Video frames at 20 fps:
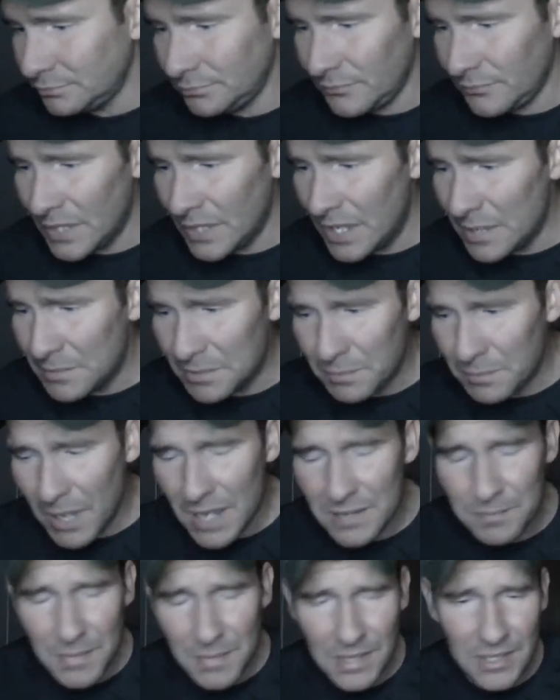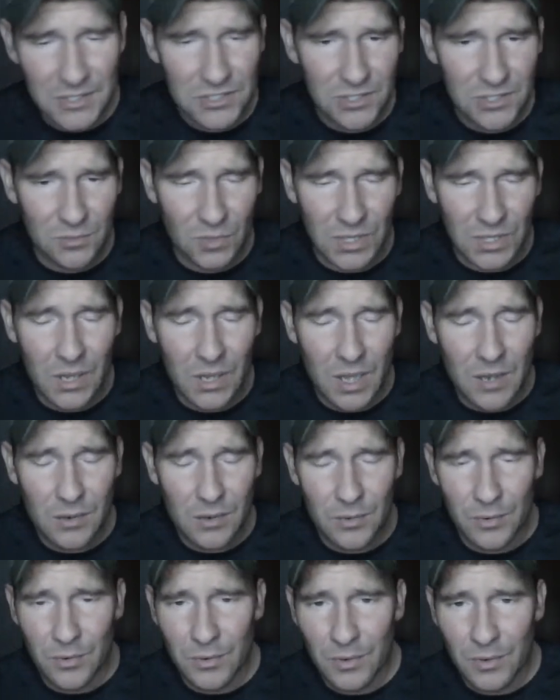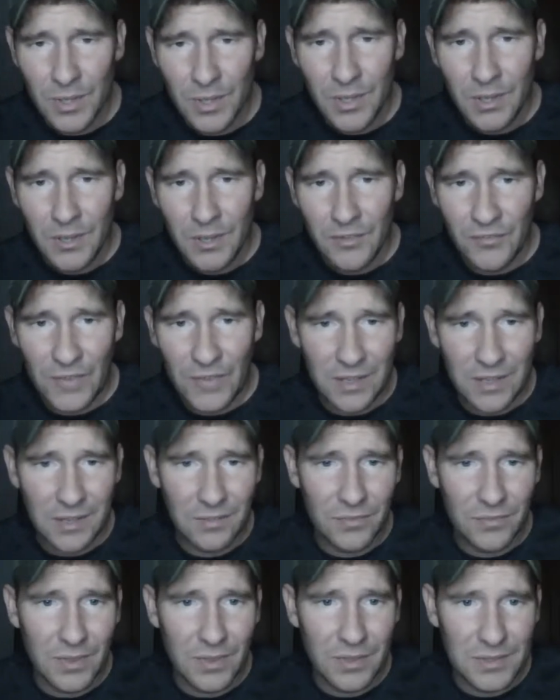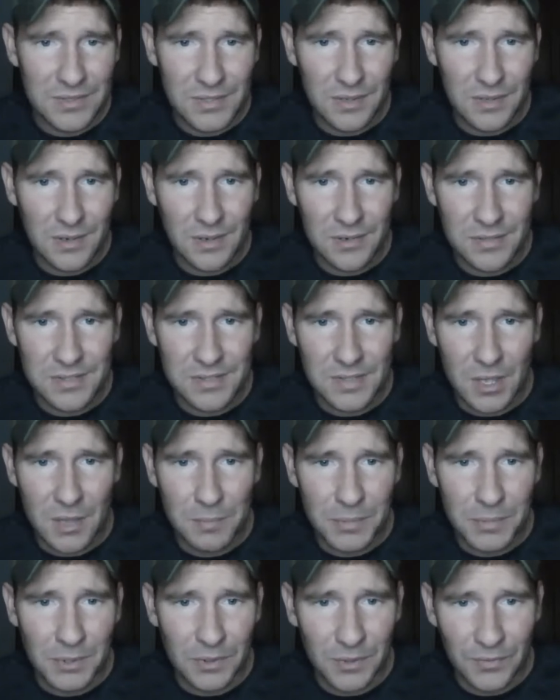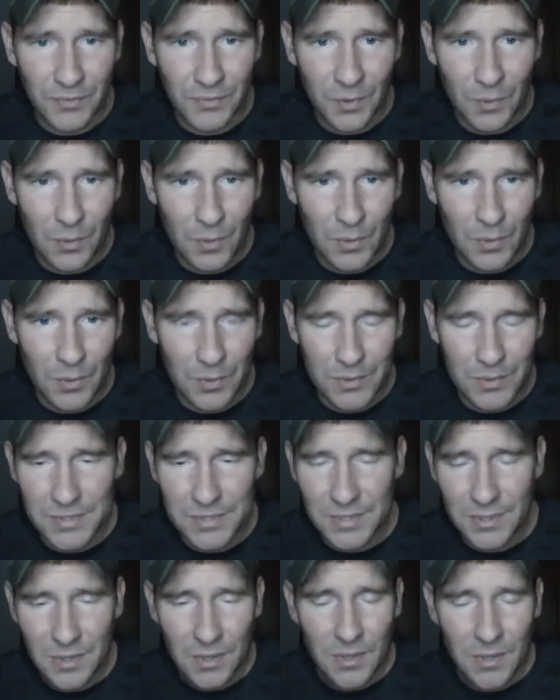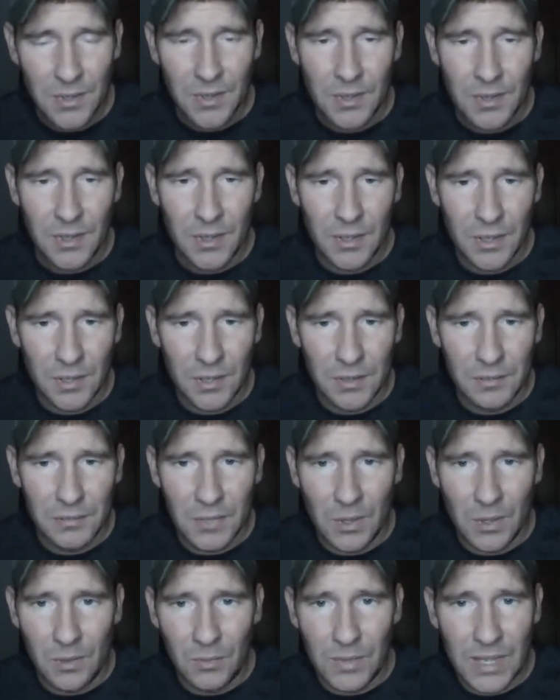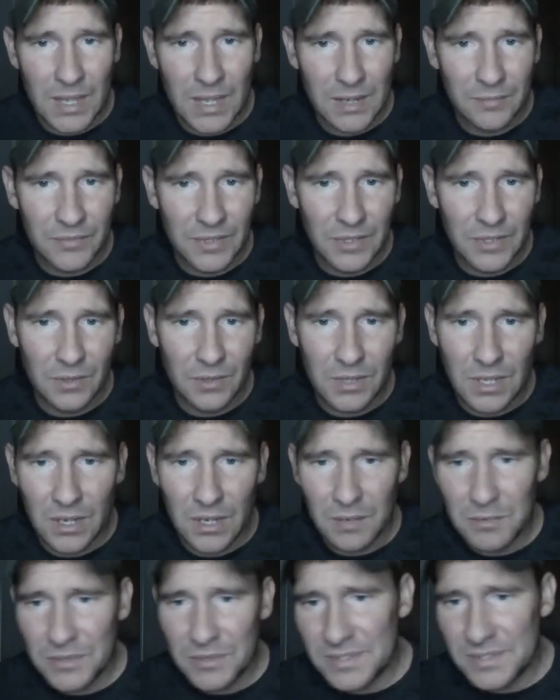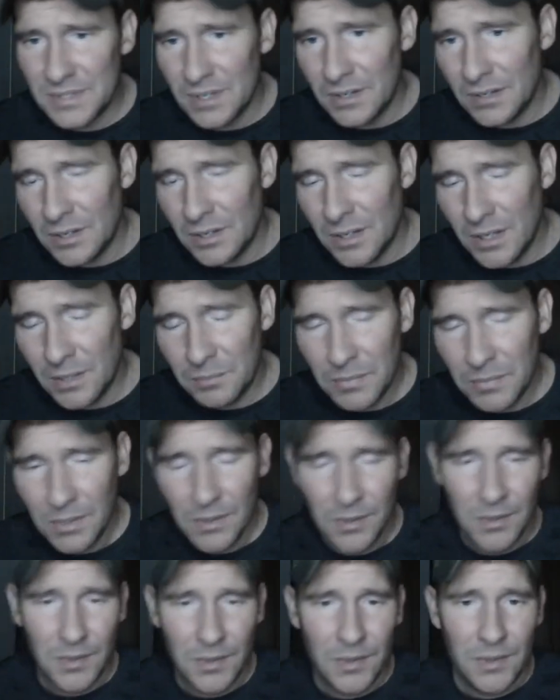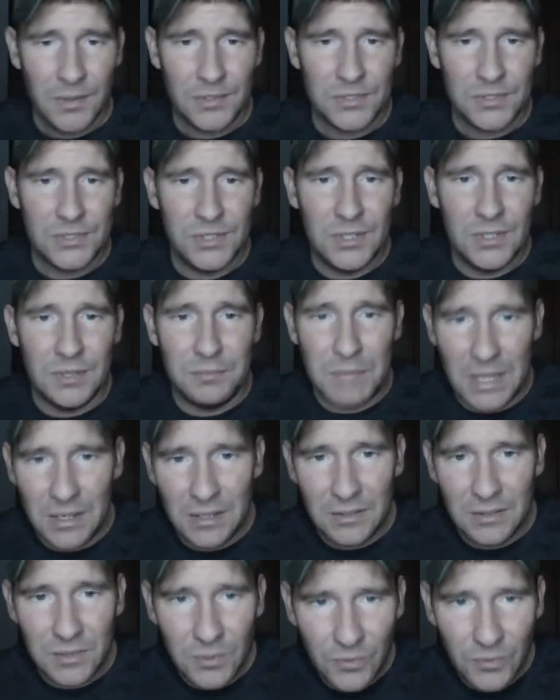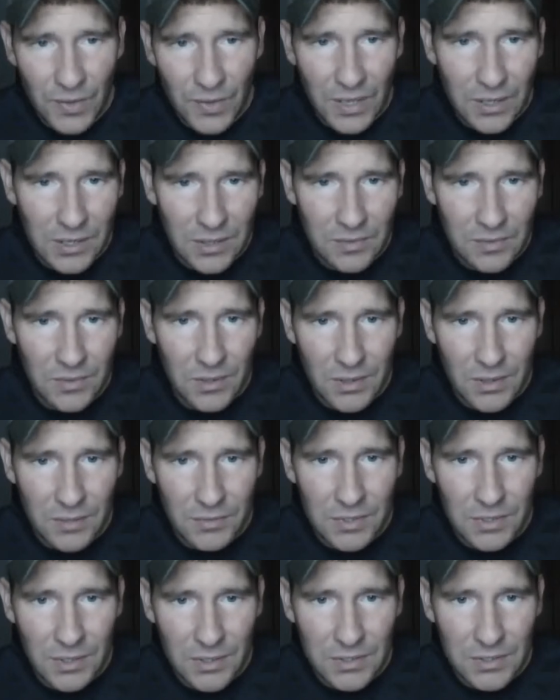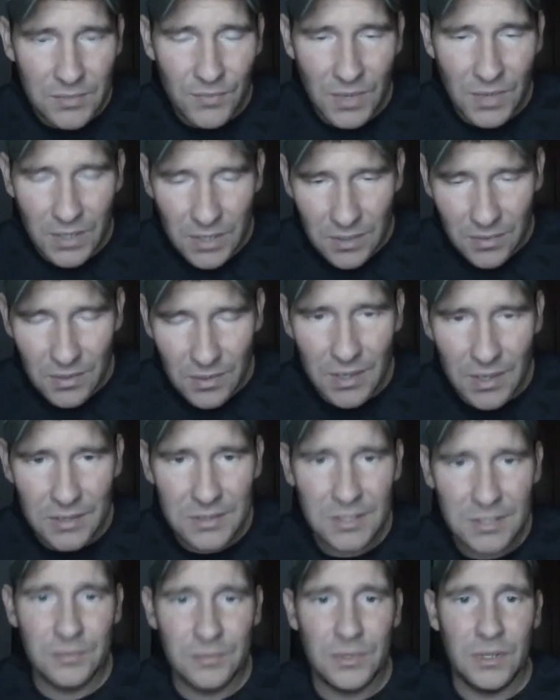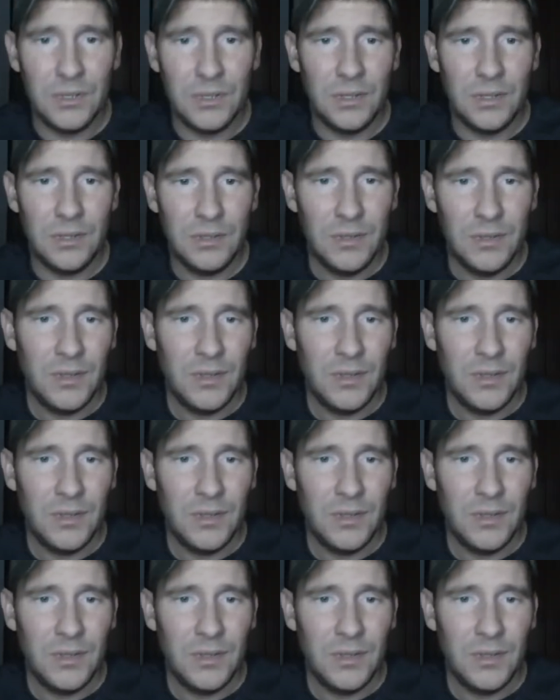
McPike Mansion. We caught her faking things there, stomping on the floors. We had video cameras set up. She admitted to faking the evidence, faking the activity,